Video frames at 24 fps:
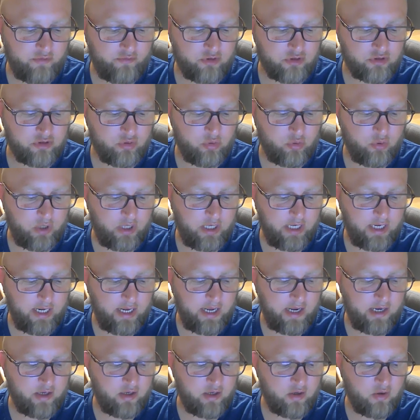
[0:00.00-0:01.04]
in verse
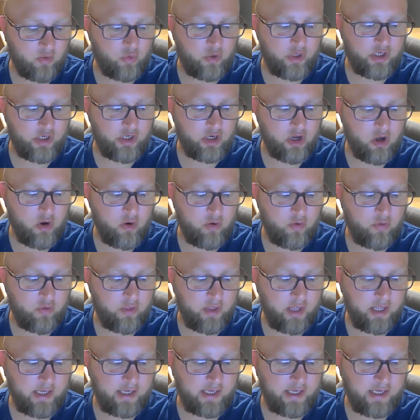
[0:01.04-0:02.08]
29, we know
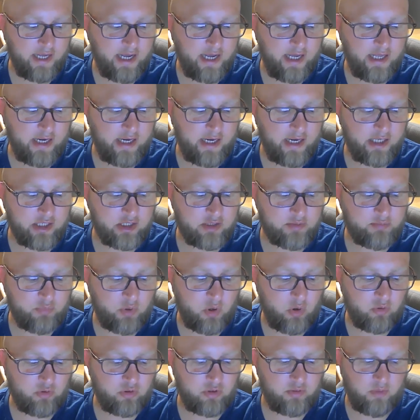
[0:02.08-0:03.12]
that God has
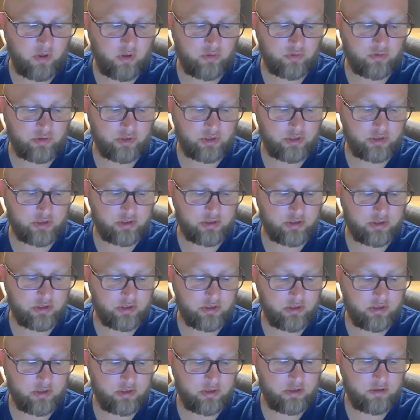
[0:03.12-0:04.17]
spoke to Moses,
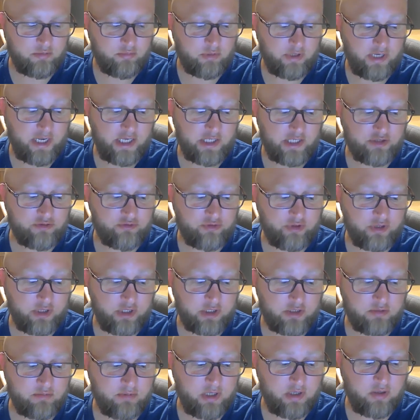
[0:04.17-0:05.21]
but as for
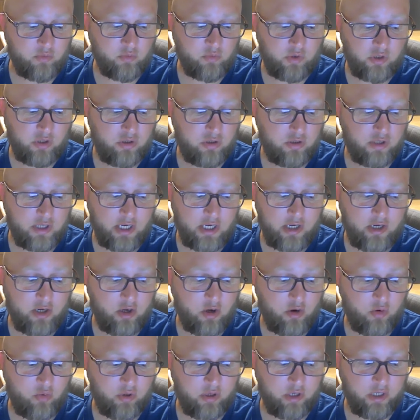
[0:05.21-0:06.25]
this man, we do not
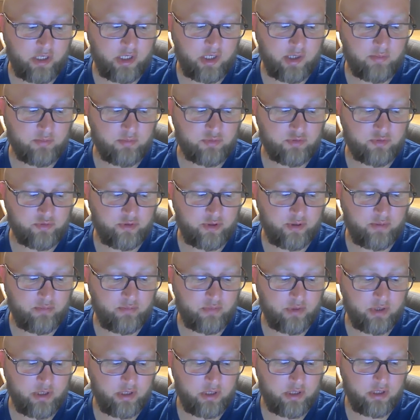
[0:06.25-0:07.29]
know where he comes from.
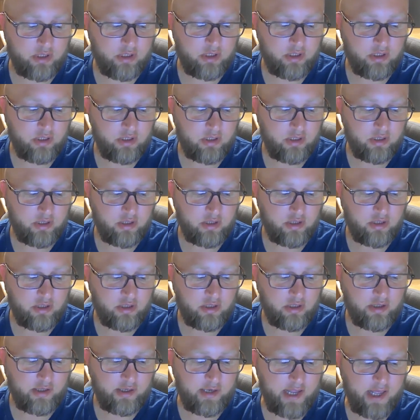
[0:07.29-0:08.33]

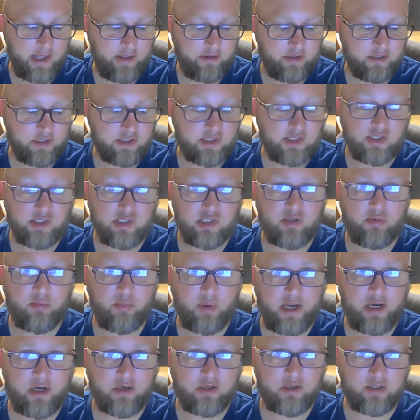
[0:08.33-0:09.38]
Now, this is the
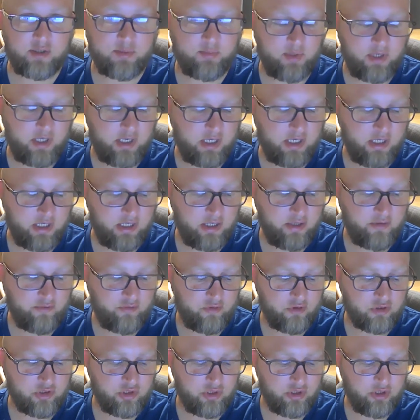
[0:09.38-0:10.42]
beggar speaking in
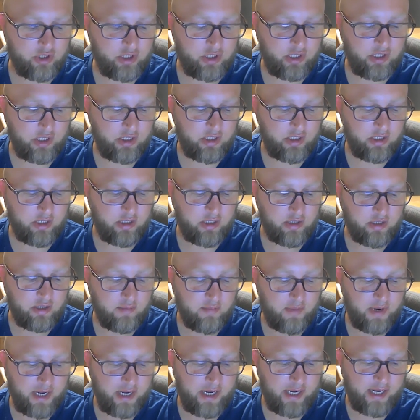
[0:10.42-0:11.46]
verse 30. The
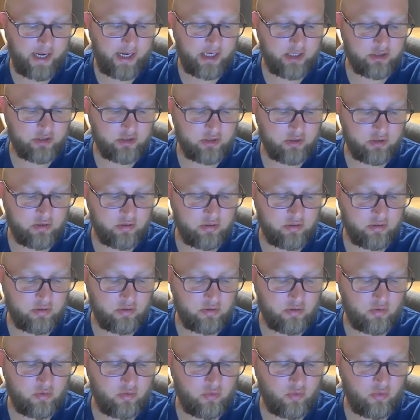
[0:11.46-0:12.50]
man answered,
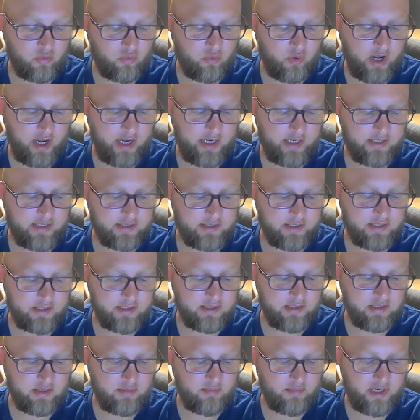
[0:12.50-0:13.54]
why is this
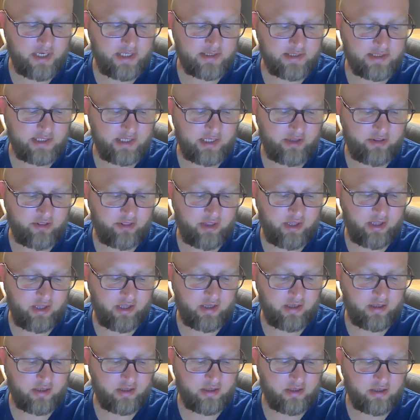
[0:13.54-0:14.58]
an amazing
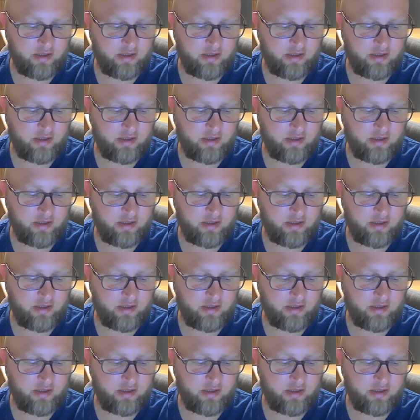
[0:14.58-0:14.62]
thing?